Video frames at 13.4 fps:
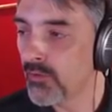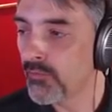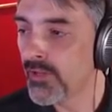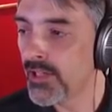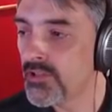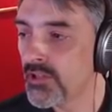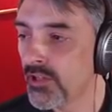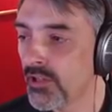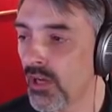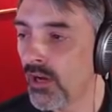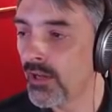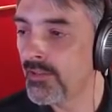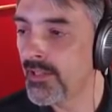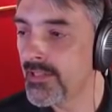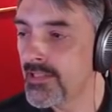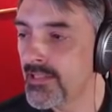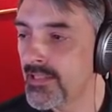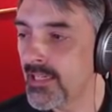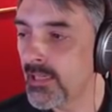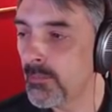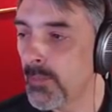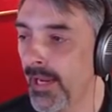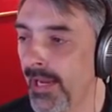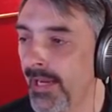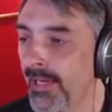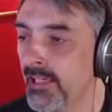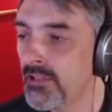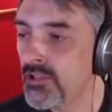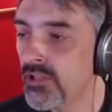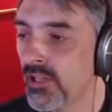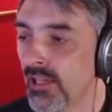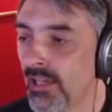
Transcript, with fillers: featured on this Steam page.